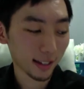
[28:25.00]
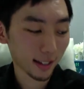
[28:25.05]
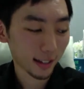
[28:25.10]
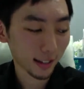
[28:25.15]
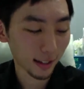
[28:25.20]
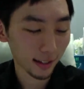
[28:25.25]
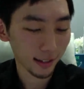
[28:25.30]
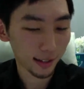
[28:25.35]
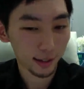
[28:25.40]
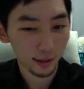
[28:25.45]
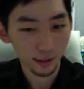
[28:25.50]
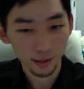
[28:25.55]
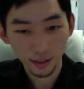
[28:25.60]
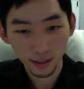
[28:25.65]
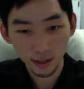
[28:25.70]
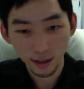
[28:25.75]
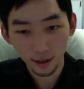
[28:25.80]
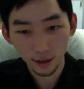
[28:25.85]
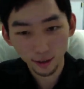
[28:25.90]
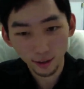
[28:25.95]
because
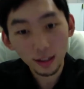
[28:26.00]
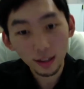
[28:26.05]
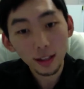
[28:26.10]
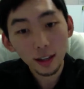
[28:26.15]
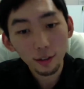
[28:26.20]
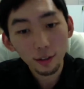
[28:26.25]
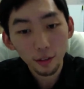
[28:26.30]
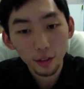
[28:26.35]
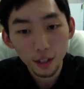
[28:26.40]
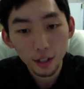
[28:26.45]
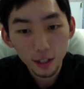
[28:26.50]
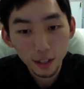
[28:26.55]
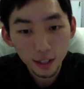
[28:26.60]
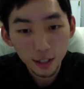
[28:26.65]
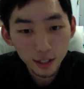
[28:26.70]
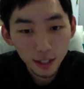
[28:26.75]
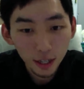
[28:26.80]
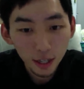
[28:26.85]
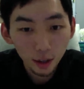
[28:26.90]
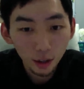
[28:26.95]
yeah, even just to
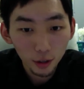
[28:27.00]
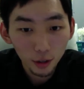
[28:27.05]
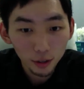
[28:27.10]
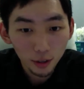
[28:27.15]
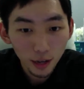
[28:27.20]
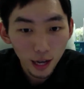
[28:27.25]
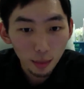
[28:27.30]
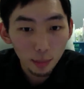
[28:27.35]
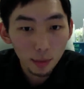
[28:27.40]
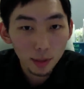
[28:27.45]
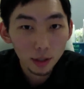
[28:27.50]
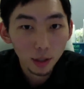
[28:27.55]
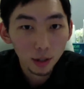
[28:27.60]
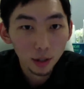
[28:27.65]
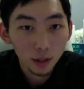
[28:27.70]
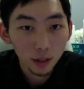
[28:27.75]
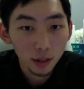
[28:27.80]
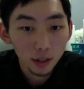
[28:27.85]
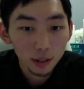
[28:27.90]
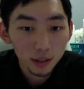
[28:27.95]
sell on
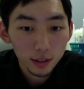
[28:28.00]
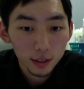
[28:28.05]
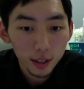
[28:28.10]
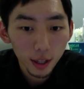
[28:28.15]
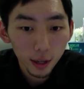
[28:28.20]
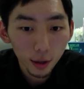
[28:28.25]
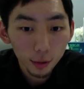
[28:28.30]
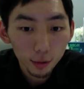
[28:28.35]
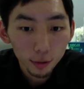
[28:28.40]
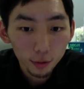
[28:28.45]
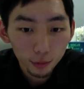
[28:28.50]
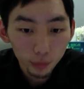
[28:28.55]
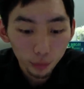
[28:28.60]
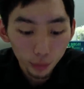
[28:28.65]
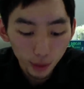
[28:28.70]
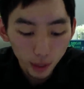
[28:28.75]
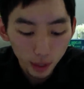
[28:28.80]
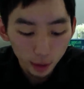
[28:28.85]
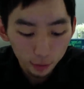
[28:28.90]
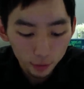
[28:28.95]
Amazon and stuff,
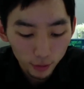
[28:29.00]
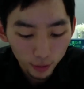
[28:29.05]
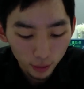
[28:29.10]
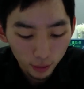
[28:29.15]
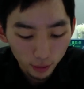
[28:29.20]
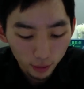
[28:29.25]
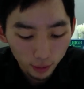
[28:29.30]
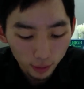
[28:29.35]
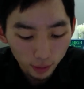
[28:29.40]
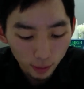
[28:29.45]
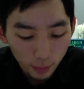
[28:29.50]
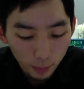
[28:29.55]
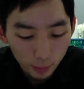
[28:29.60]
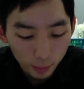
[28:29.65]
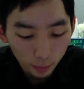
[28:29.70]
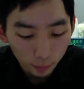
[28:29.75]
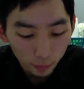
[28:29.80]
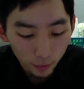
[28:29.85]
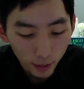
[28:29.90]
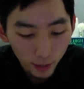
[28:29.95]
we have to
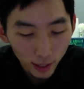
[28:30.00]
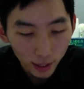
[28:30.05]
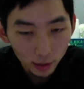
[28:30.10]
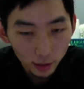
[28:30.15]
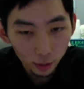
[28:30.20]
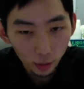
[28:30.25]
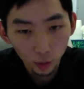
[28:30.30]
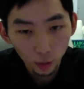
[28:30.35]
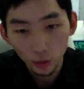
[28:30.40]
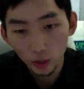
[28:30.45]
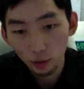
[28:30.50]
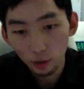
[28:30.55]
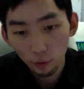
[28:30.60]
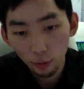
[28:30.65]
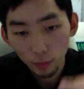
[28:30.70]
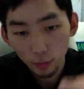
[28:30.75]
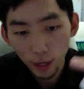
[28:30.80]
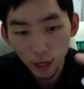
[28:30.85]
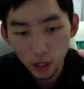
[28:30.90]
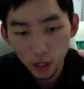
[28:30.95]
provide all the
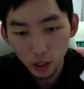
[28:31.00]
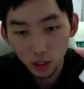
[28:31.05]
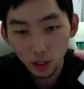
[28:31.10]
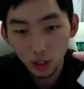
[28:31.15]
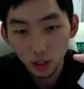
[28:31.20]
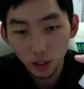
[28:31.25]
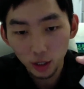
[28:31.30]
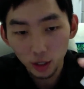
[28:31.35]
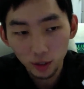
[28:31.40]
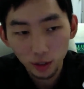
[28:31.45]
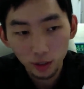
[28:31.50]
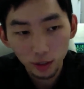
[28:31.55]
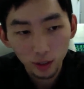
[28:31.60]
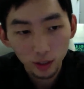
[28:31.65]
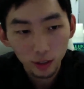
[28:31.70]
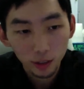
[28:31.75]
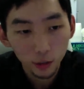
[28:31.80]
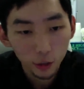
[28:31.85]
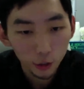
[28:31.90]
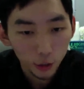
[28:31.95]
information,
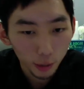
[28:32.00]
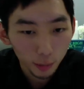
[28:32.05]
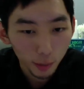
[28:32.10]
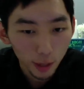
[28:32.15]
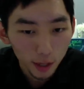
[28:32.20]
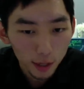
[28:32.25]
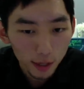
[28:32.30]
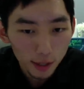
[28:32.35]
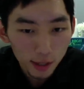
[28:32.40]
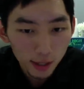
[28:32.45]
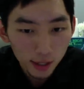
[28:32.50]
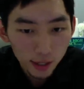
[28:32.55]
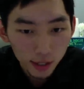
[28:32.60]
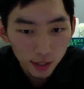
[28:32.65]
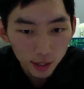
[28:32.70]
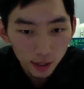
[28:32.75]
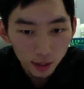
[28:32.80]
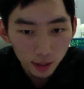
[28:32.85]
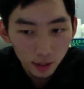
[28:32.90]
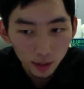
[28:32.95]

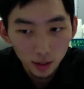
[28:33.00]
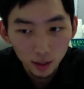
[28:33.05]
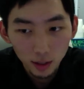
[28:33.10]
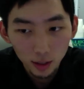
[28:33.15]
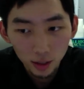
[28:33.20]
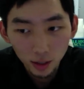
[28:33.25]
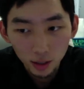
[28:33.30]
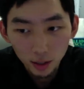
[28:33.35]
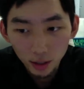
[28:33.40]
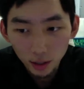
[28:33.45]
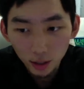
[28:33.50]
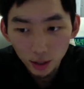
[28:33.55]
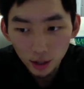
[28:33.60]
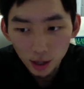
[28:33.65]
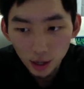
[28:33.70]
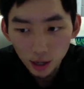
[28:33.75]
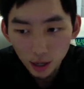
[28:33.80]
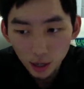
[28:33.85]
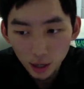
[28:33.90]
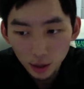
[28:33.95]
documents,
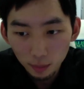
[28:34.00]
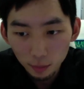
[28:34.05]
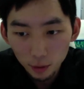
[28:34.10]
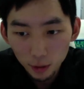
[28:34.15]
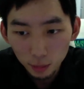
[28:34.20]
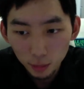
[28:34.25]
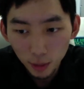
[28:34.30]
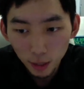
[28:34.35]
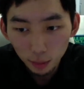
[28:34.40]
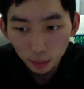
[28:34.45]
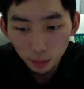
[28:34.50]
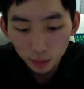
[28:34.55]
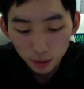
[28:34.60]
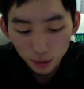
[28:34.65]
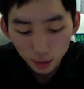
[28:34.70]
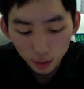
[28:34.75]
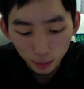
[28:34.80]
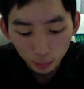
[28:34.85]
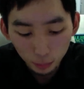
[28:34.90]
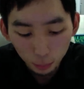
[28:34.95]
to be able
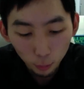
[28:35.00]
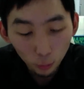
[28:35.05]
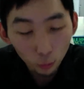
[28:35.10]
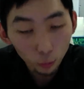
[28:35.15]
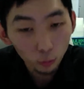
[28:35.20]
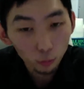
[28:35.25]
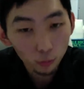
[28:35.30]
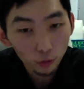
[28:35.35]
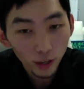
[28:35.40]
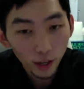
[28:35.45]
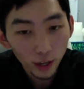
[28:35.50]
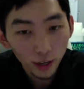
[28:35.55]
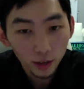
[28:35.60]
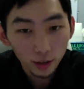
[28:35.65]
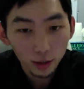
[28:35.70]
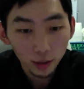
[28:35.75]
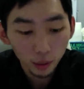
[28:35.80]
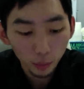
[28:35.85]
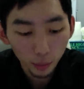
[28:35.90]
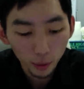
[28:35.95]
to prove that
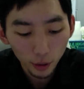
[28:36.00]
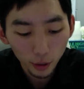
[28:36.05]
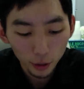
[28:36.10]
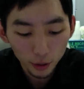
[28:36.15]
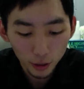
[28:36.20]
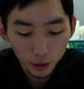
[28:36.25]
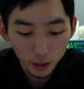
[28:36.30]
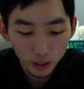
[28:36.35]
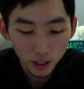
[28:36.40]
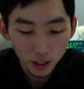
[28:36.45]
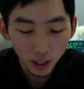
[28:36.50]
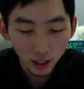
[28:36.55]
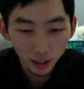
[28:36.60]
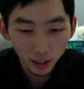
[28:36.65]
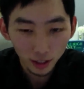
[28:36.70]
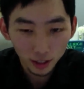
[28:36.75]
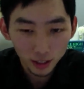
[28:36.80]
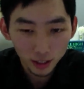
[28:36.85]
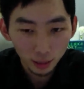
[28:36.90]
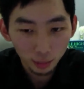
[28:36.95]
we're not just
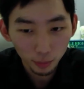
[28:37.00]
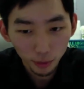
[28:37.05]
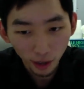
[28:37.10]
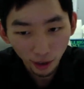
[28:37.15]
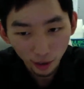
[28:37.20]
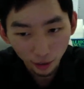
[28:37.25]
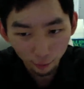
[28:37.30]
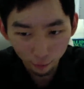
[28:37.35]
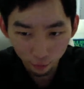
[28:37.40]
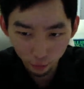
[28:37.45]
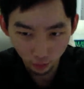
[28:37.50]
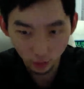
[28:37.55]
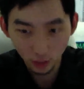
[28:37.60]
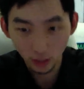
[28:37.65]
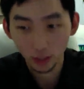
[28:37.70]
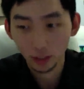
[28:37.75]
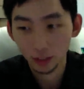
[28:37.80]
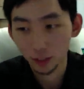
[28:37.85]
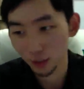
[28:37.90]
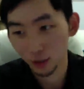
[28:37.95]
selling some kind of
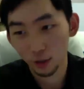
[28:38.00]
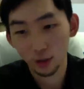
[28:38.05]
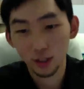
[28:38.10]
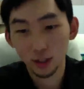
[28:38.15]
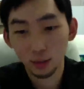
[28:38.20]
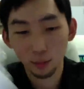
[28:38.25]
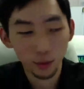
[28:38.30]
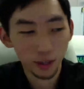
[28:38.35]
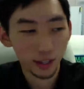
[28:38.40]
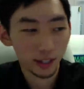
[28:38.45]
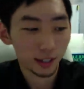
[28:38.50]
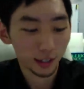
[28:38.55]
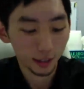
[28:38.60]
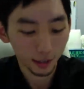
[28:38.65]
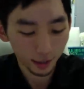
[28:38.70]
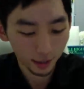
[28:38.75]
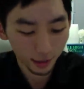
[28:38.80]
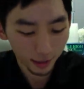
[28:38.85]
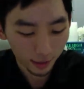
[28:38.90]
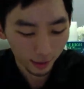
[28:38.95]
drugs or something.
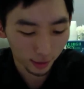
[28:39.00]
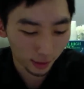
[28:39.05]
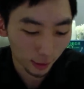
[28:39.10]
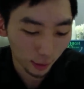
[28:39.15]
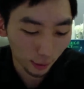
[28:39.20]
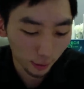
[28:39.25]
Because